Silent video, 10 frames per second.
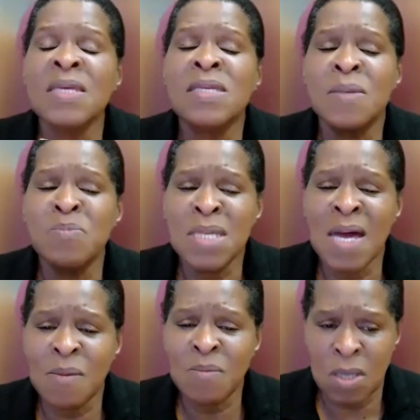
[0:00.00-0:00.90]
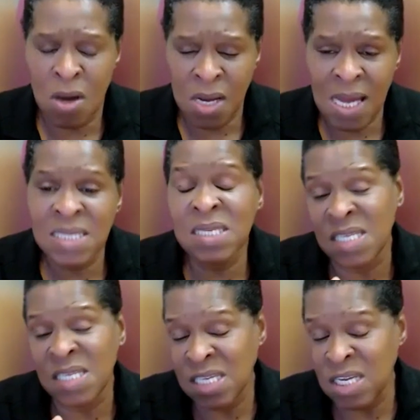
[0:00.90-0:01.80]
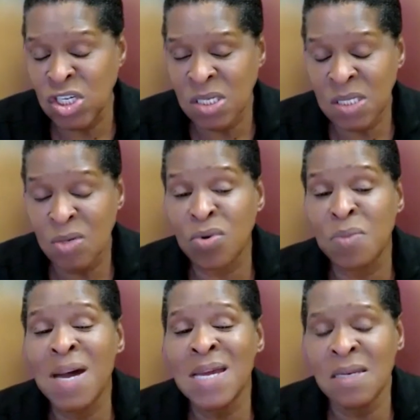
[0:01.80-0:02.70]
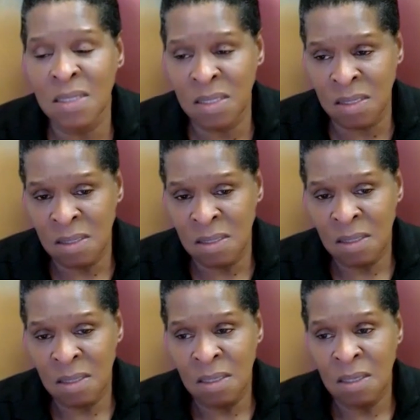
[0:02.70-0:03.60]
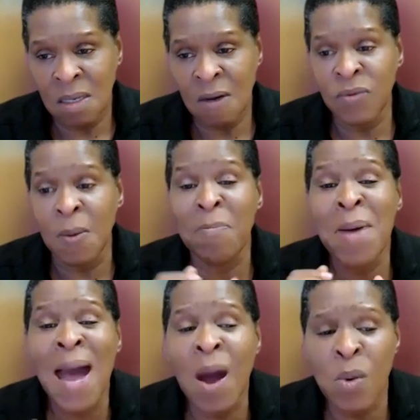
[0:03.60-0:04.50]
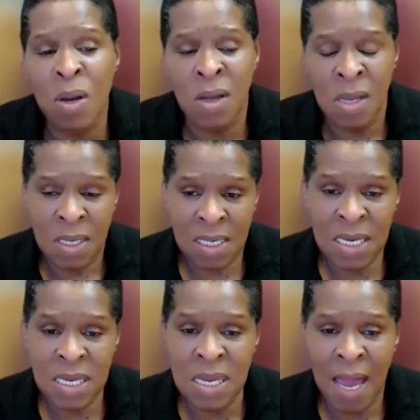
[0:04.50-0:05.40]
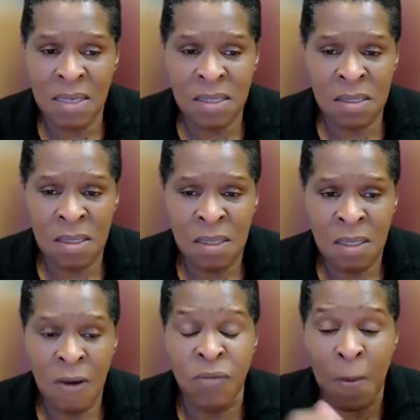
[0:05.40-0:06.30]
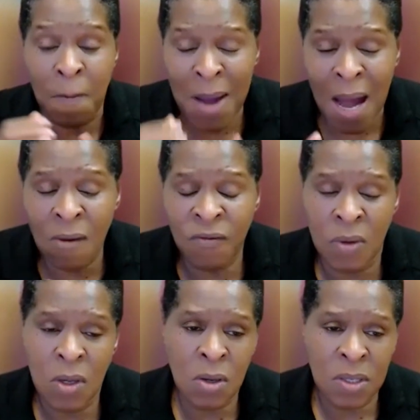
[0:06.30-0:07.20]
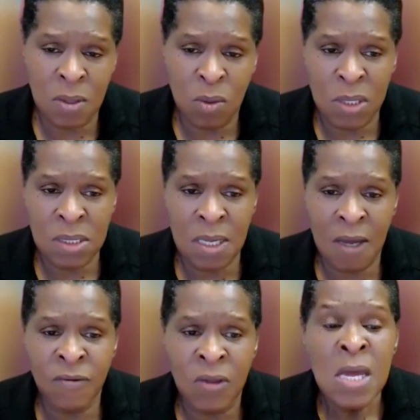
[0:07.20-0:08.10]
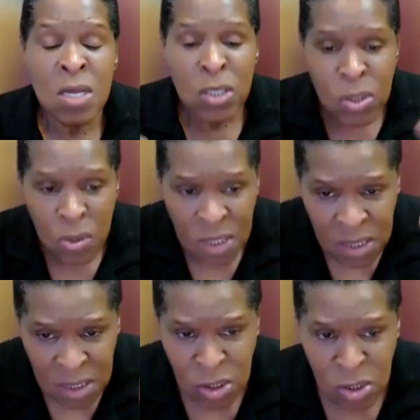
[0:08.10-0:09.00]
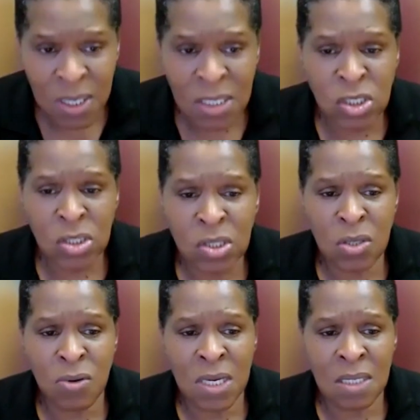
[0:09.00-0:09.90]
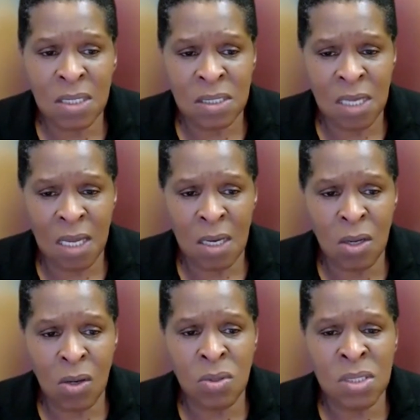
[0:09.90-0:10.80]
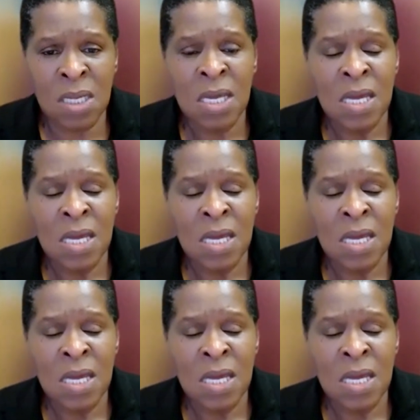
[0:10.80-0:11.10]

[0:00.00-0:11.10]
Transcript: Sometimes God has to teach us and remind us of the power that He has, of the powerful God that we serve. So the situations you're in, as I close,